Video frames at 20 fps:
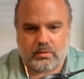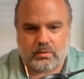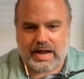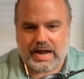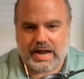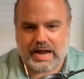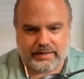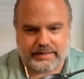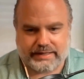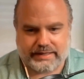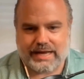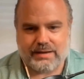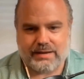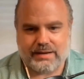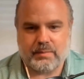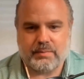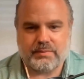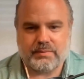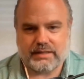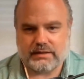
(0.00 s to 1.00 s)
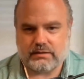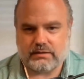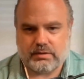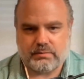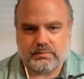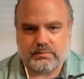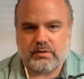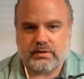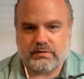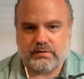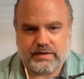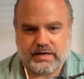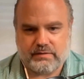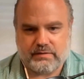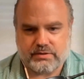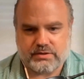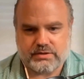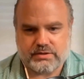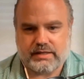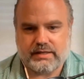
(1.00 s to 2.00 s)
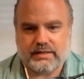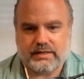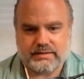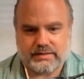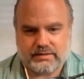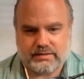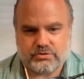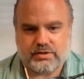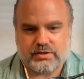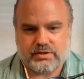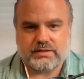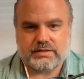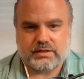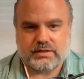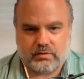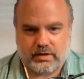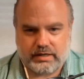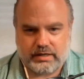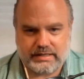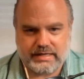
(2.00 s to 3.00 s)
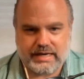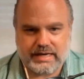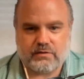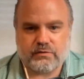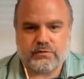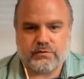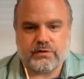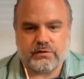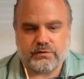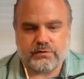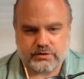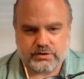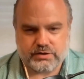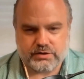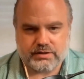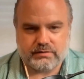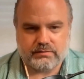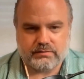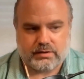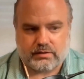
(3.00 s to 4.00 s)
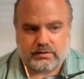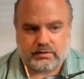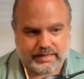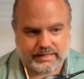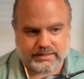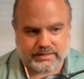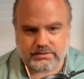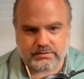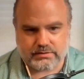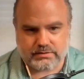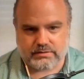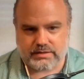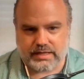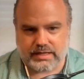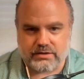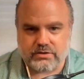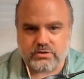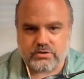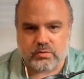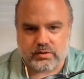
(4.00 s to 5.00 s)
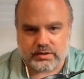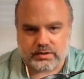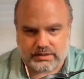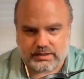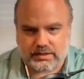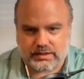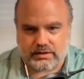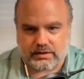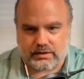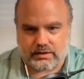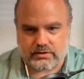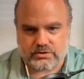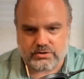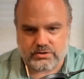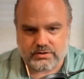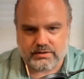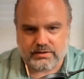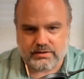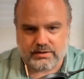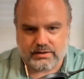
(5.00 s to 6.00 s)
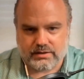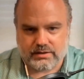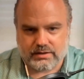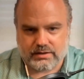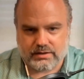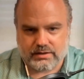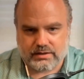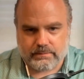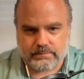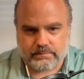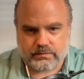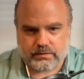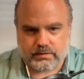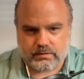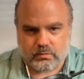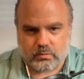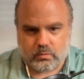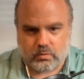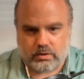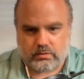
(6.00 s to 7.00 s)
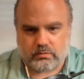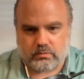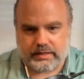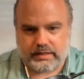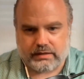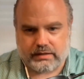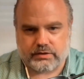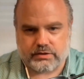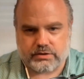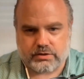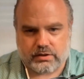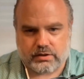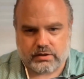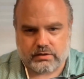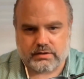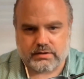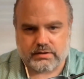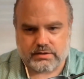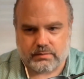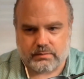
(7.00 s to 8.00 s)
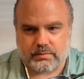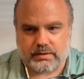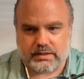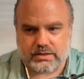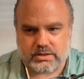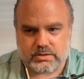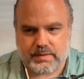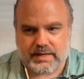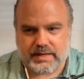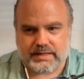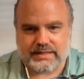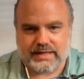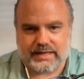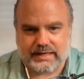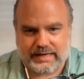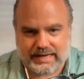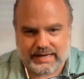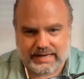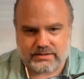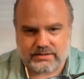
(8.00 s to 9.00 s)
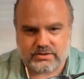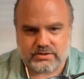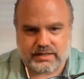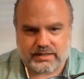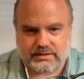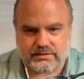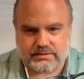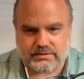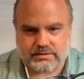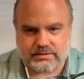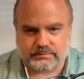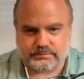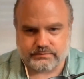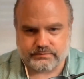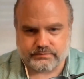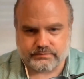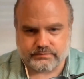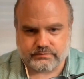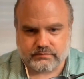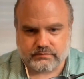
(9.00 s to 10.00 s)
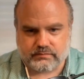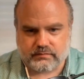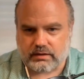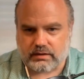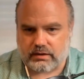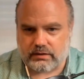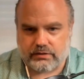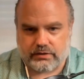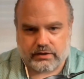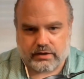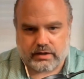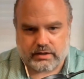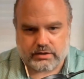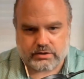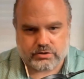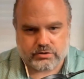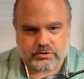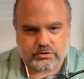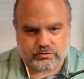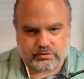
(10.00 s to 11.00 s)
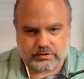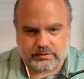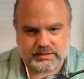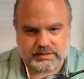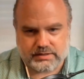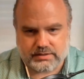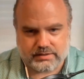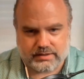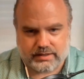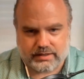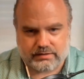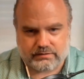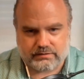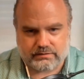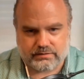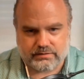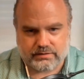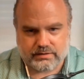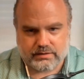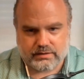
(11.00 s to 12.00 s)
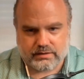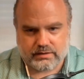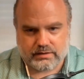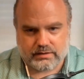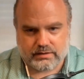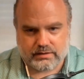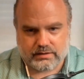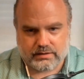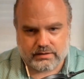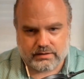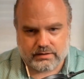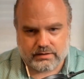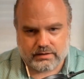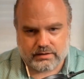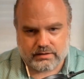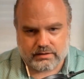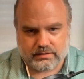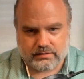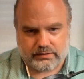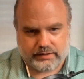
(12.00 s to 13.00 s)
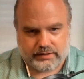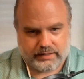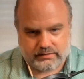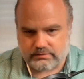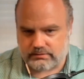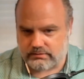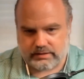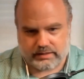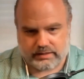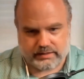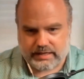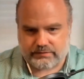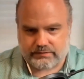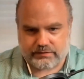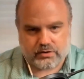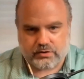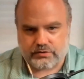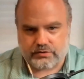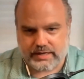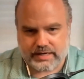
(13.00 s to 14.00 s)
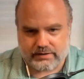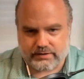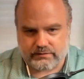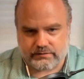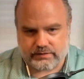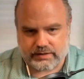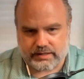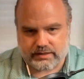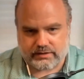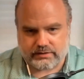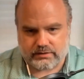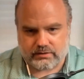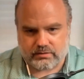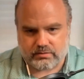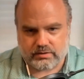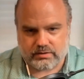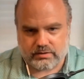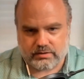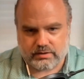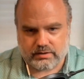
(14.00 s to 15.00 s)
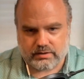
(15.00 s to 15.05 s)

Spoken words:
how I came up with that 3.5% is I was trying to say right now for the foreseeable, next 10, 20 years, what rate of return could somebody expect on assets that are extremely safe, that they never go down in value,